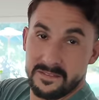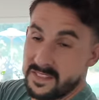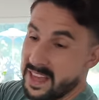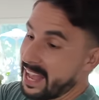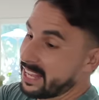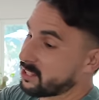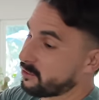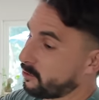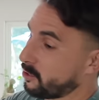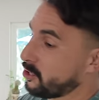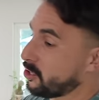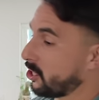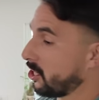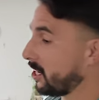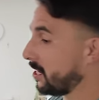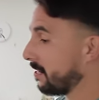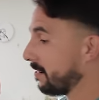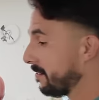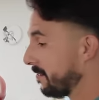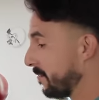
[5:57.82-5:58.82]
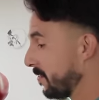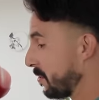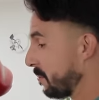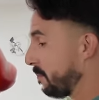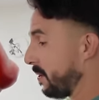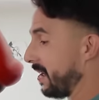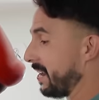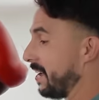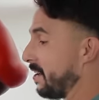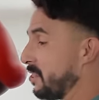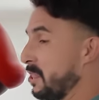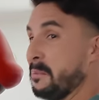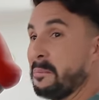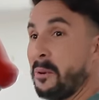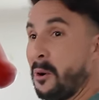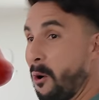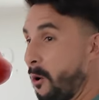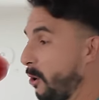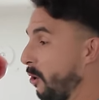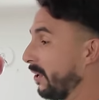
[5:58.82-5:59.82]
That's for sure. But uh, the
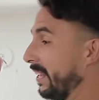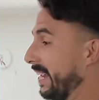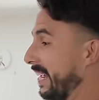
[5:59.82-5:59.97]
pull